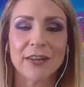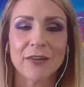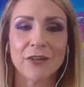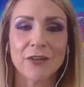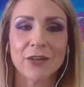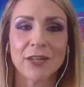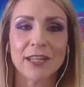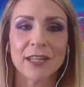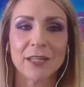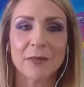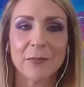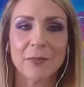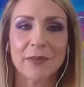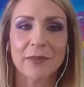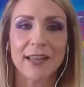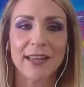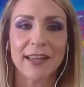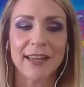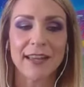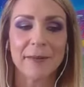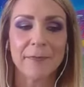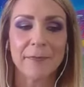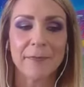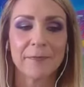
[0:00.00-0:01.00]
you can
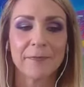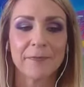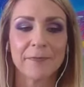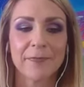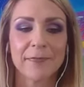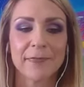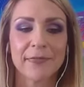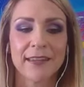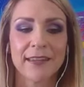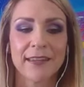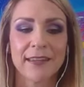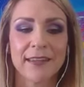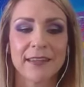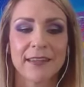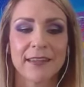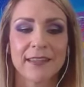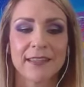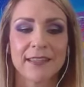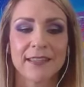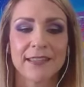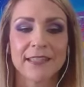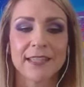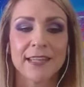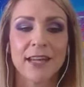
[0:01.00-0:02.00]
apply.
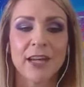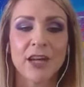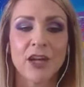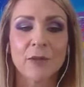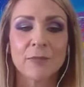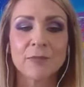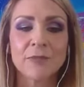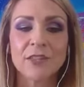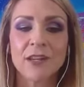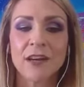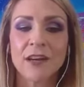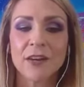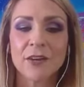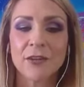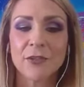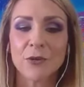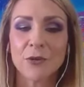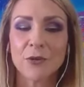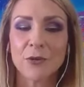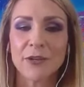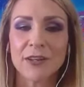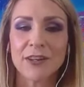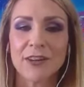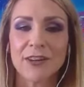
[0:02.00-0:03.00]
To help talk
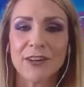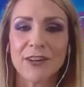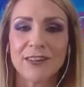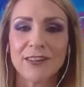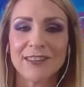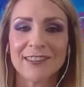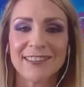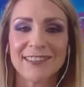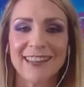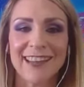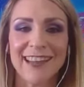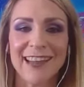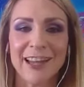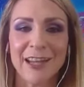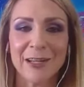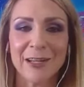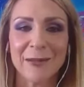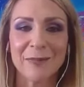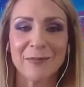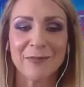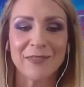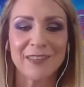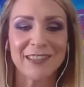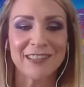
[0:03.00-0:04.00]
through it all,
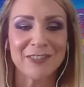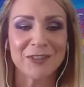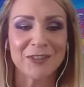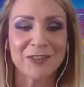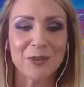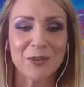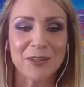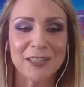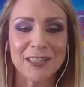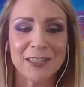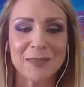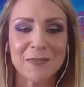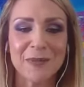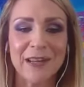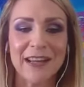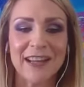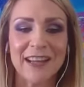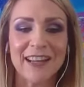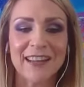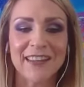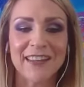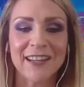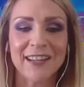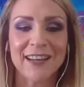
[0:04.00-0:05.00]
I'm joined by
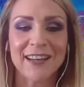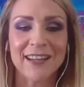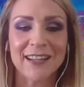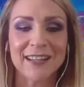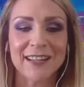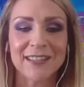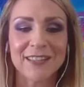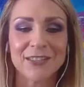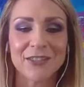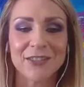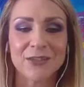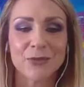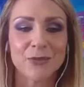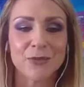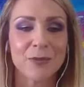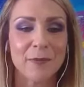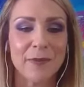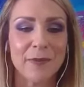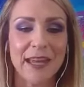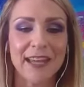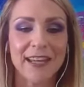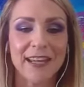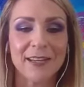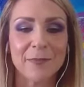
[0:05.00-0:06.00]
Adriana
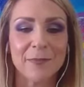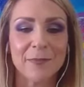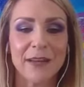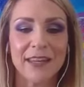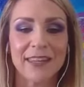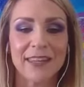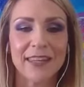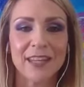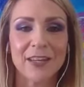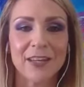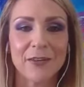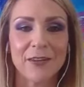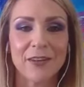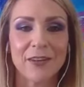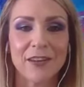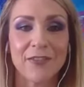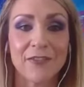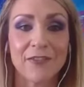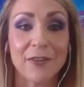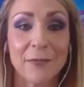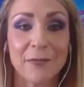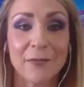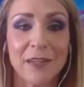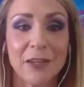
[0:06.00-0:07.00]
Sudemak
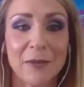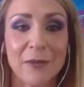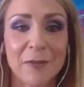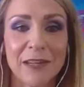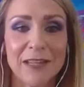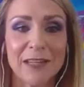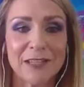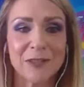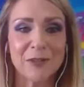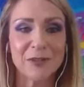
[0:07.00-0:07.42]
from the El Paso